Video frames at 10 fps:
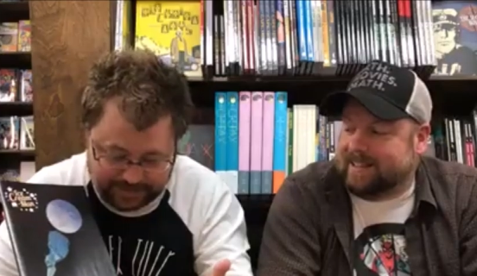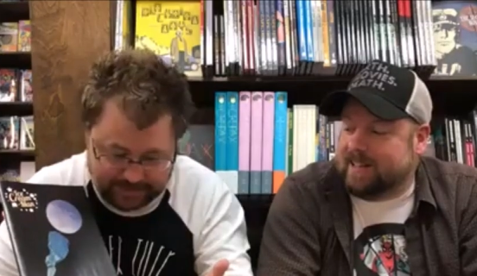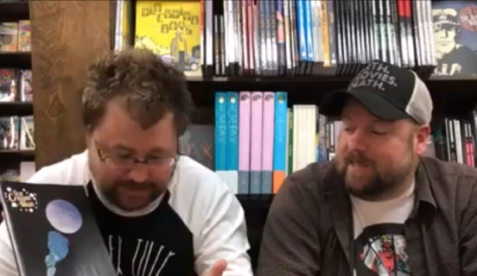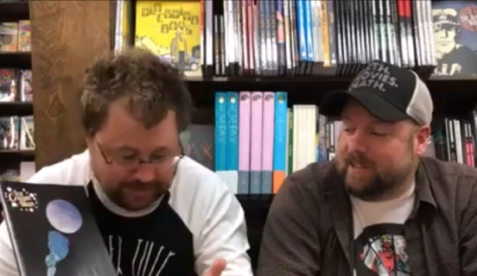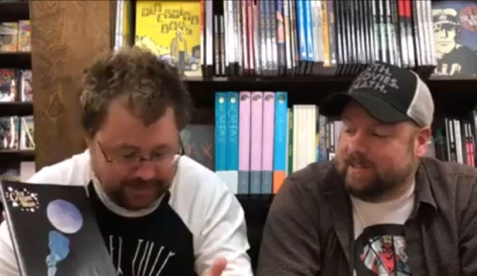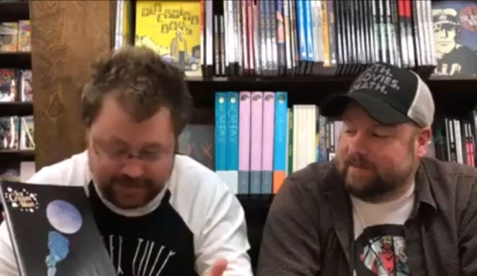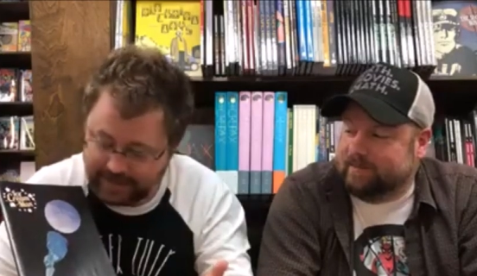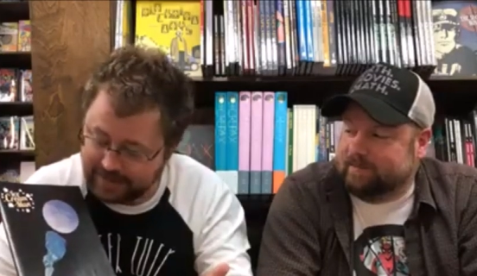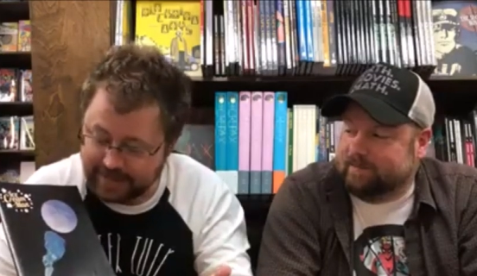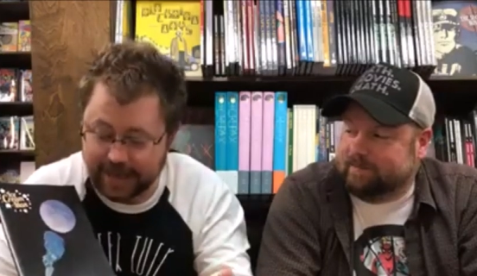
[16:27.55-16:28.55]
Speaker 1: like that cover.
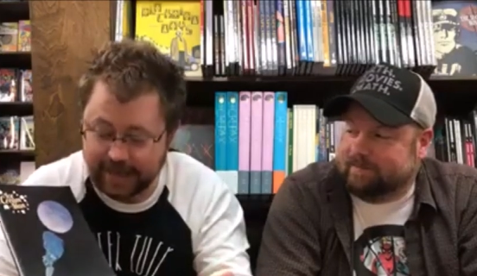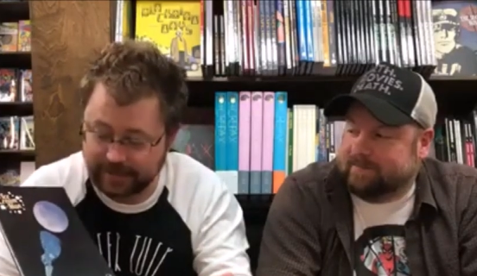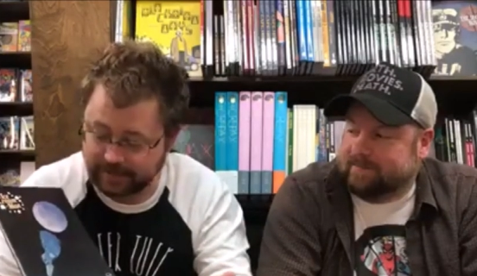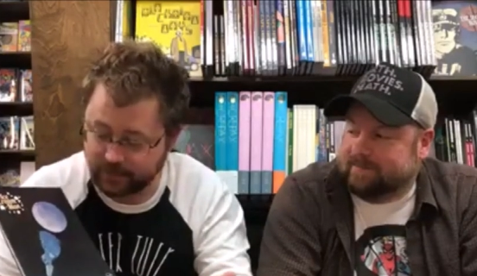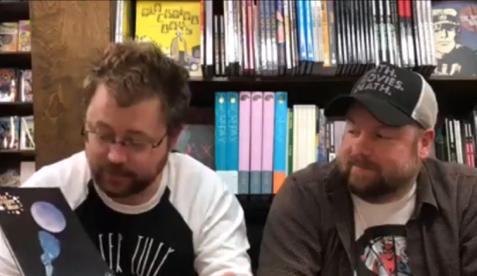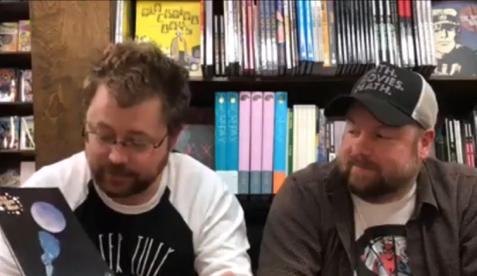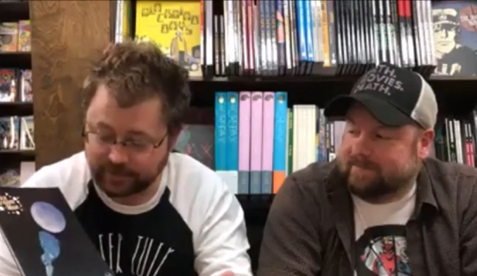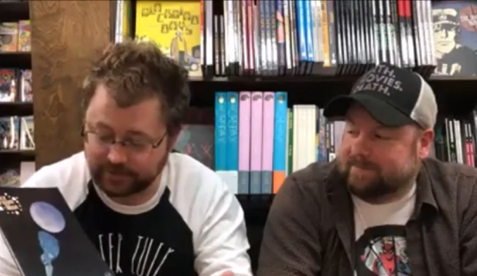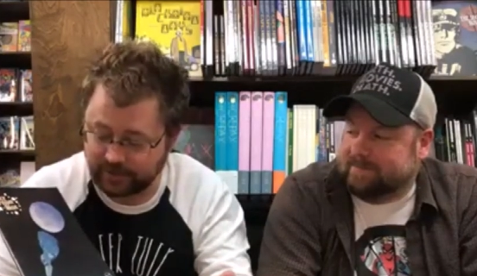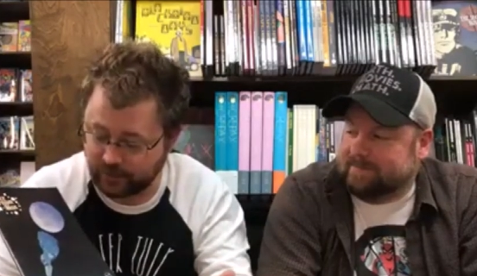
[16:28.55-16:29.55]
Speaker 2: Yeah, this book
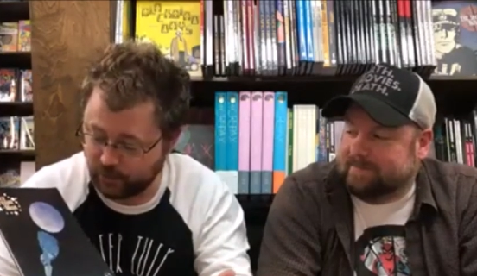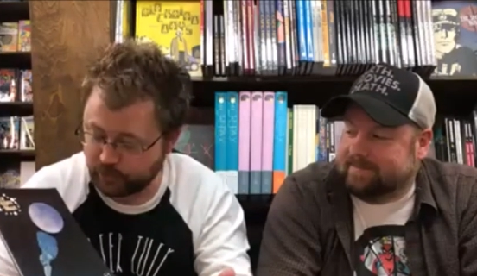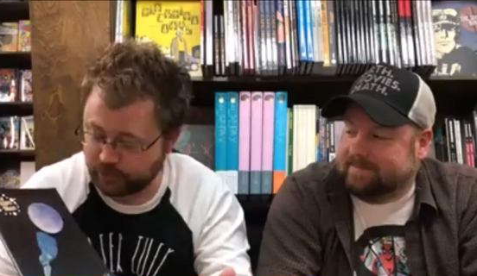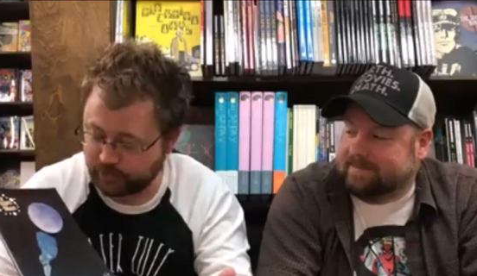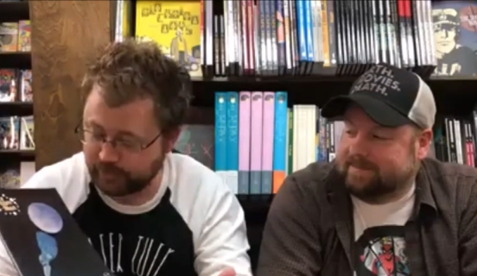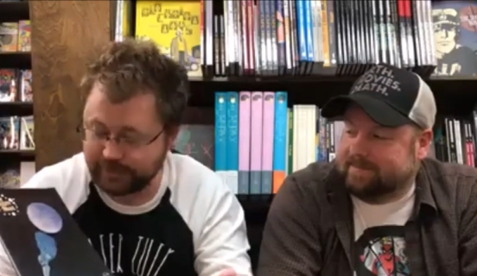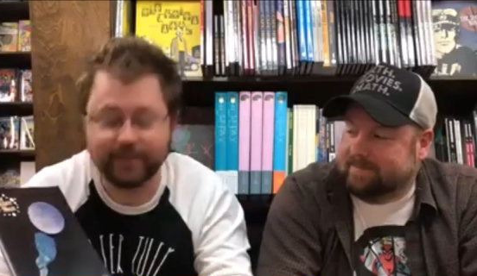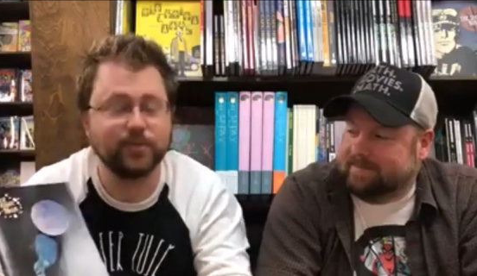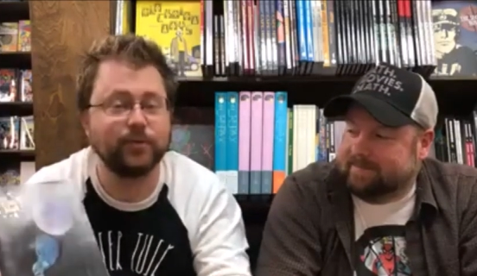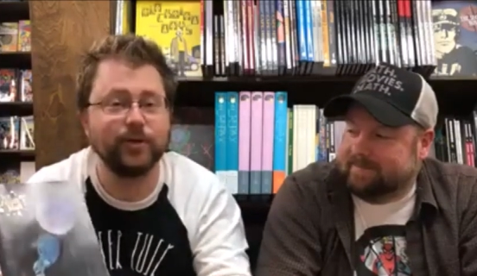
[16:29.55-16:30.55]
is whoosh. It
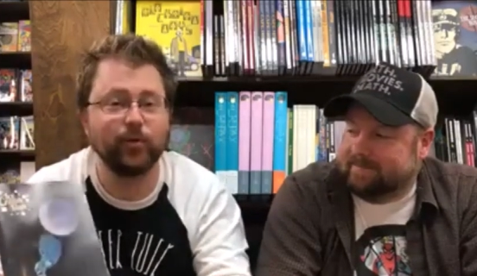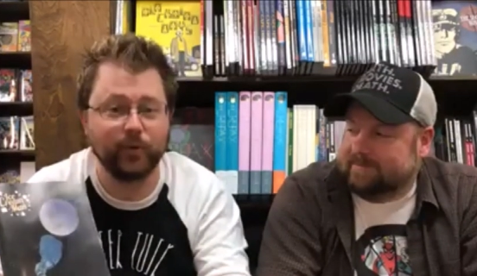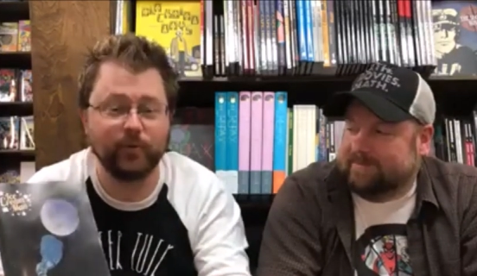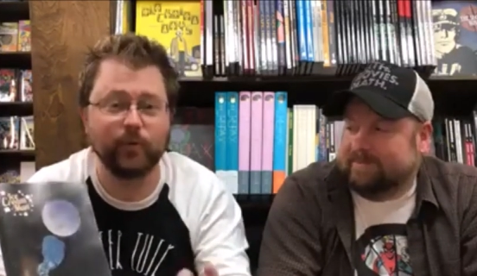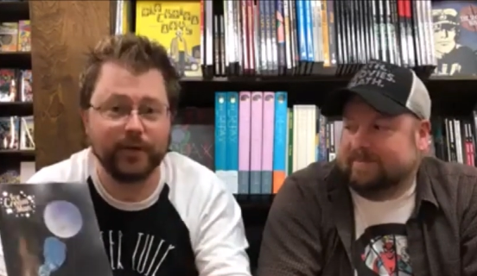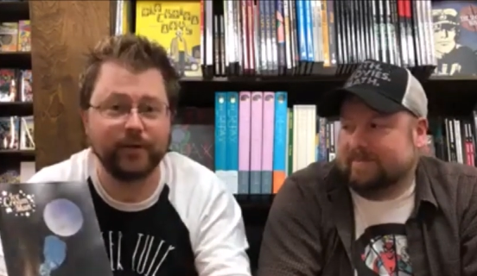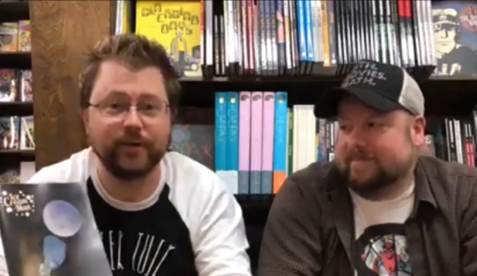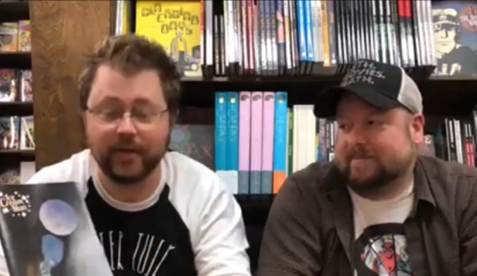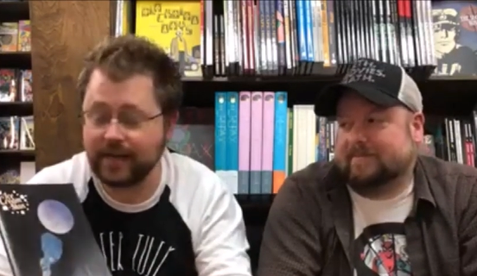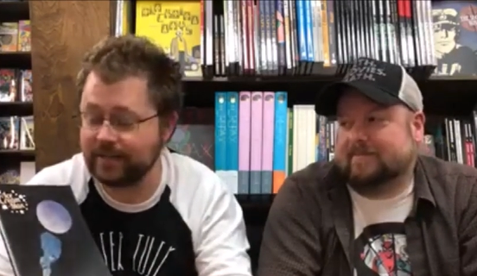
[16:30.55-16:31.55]
is pretty
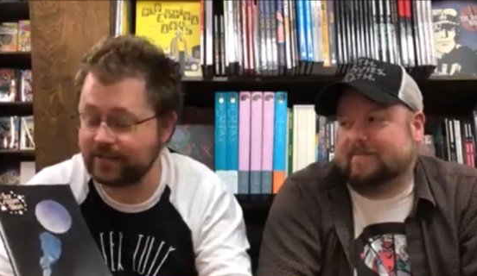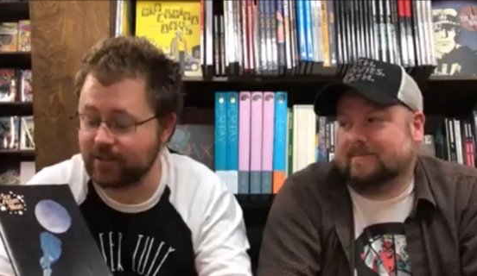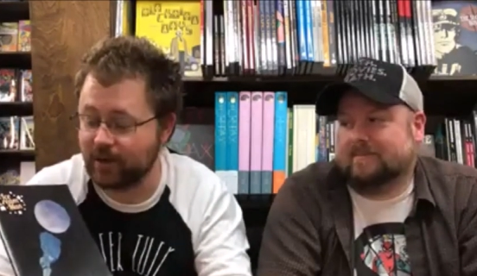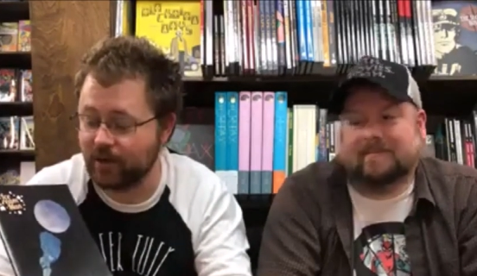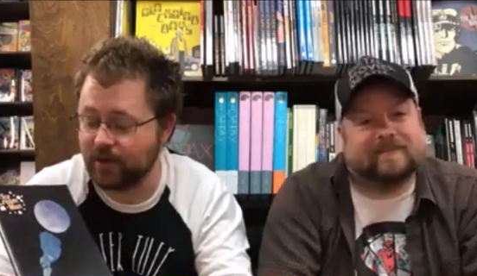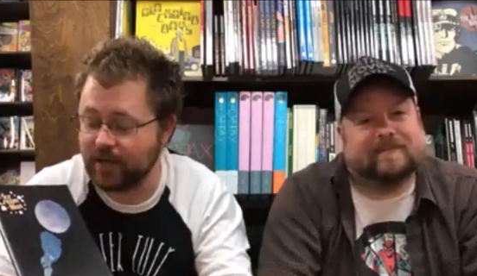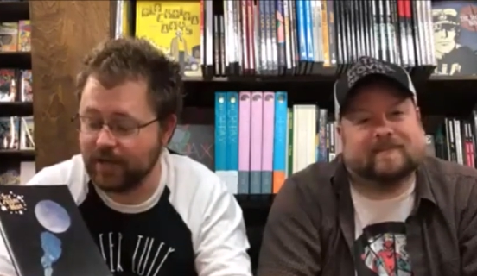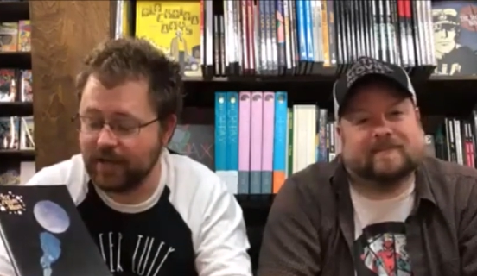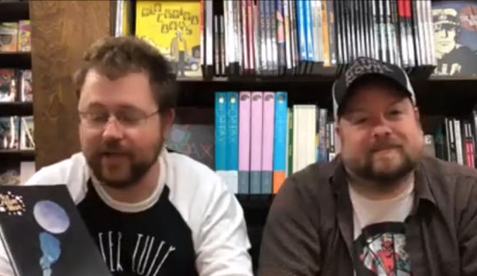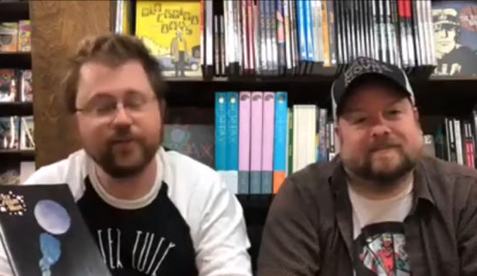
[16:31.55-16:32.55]
weird. Uh, so,
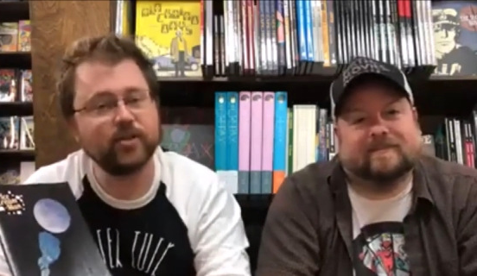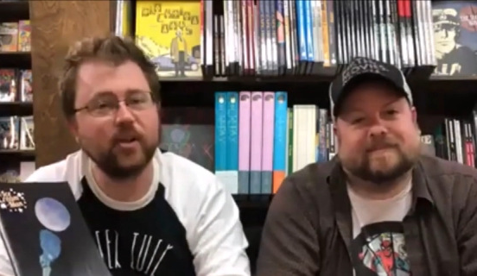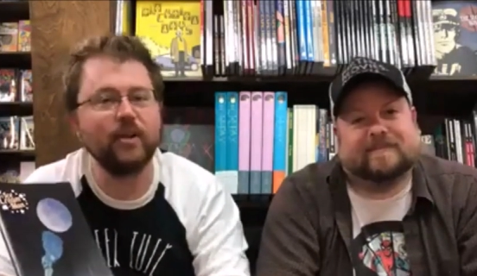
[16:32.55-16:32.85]
there's